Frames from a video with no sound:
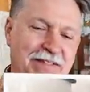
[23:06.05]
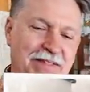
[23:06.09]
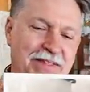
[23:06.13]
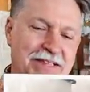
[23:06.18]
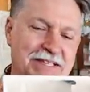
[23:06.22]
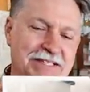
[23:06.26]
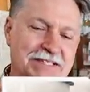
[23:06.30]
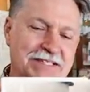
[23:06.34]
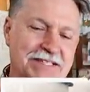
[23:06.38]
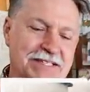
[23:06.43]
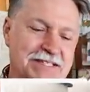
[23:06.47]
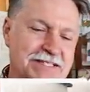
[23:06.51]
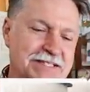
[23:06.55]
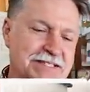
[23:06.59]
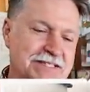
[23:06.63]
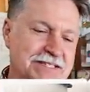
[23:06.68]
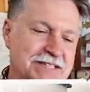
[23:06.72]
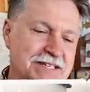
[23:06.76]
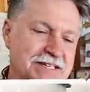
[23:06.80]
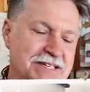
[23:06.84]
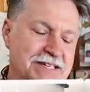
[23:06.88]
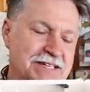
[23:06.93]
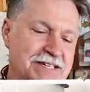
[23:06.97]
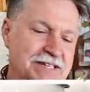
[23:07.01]
This is
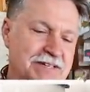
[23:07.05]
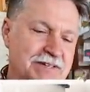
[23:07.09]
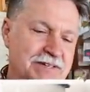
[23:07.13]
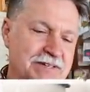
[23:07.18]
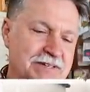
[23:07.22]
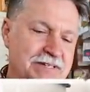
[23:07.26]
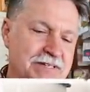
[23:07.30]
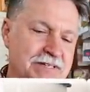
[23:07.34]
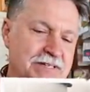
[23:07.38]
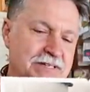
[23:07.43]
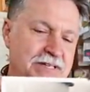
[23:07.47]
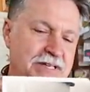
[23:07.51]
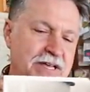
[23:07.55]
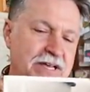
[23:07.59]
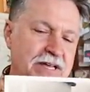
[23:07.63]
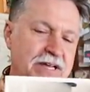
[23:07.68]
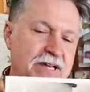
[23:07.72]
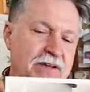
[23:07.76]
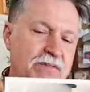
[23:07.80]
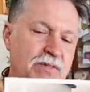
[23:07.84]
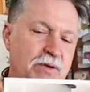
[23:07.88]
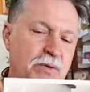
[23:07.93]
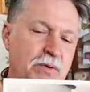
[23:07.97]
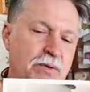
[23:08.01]
uh,
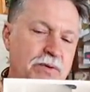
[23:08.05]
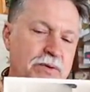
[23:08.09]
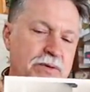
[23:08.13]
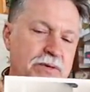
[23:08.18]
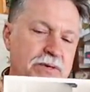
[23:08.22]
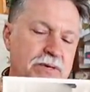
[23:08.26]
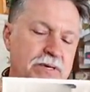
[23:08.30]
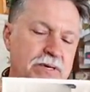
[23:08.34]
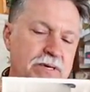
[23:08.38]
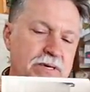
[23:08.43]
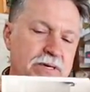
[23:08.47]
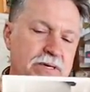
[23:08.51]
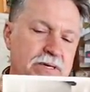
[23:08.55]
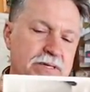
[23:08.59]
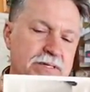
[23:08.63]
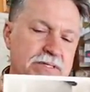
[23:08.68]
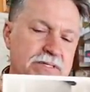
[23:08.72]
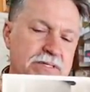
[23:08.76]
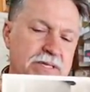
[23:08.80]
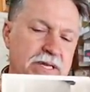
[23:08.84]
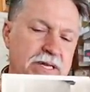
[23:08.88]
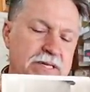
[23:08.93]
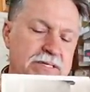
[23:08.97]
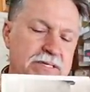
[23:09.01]
kind of on the order, uh,
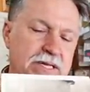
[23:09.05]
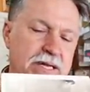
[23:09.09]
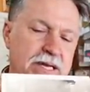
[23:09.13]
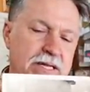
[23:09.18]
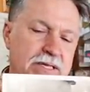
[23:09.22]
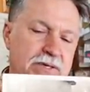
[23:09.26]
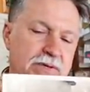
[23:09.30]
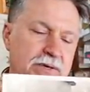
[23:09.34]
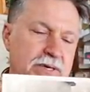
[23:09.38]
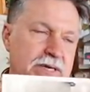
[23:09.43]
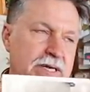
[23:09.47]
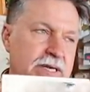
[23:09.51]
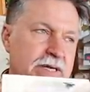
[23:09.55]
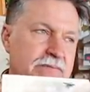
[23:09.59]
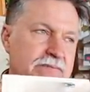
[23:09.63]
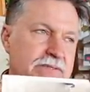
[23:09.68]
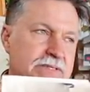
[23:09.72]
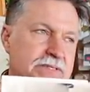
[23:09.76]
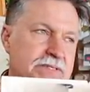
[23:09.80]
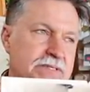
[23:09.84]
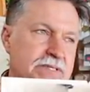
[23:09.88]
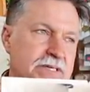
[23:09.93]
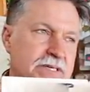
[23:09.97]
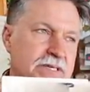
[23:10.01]
it's not a tide
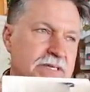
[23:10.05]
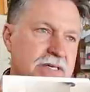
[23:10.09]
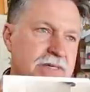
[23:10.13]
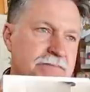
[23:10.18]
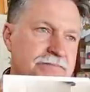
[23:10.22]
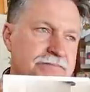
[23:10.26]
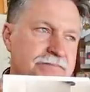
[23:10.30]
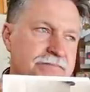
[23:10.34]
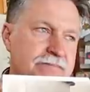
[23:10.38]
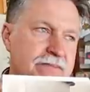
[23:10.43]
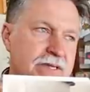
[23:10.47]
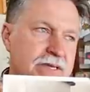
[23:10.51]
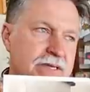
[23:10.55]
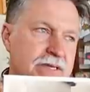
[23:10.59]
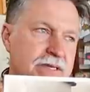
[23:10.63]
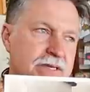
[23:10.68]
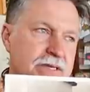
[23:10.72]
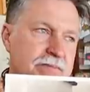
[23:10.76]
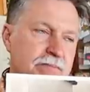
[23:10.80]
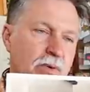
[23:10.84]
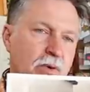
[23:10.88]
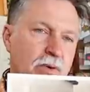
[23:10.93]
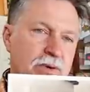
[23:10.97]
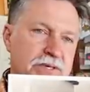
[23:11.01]
craft, it's uh,
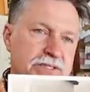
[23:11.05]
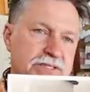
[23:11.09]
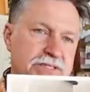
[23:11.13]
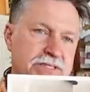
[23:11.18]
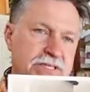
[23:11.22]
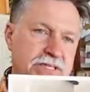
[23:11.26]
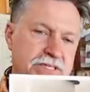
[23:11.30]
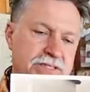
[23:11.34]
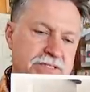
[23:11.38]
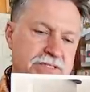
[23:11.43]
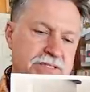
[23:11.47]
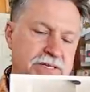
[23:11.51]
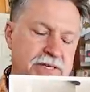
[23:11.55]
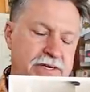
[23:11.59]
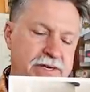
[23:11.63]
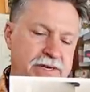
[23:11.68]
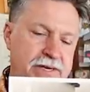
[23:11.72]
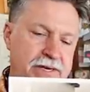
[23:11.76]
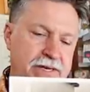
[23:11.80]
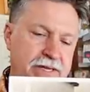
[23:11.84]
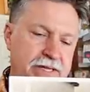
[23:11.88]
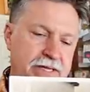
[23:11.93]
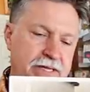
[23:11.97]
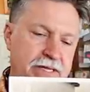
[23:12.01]
more stick
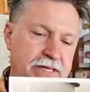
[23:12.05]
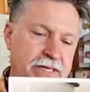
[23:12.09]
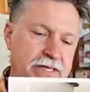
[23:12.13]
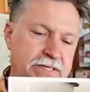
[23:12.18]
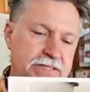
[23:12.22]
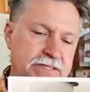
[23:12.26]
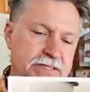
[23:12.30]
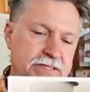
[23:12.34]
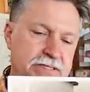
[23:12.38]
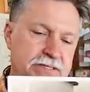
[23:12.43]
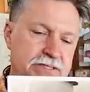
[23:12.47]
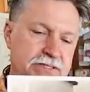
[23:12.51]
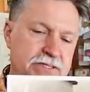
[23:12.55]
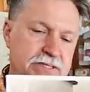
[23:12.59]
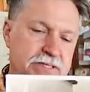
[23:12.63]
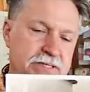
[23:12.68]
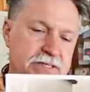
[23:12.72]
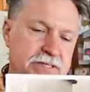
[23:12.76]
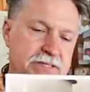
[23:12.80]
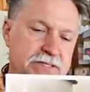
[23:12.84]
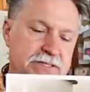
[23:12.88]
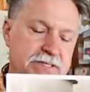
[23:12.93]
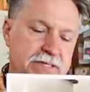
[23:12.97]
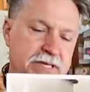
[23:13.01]
steering and it's a,
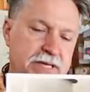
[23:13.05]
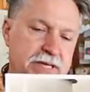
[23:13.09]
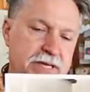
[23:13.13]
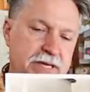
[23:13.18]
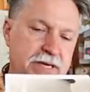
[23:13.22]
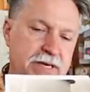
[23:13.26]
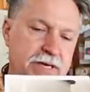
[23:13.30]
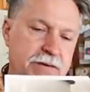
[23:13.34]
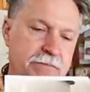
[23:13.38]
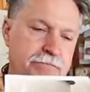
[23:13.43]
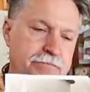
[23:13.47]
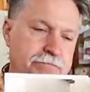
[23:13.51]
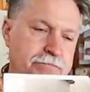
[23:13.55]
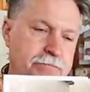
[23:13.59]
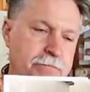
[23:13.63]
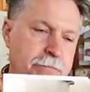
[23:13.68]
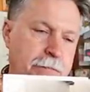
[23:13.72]
it's a, uh,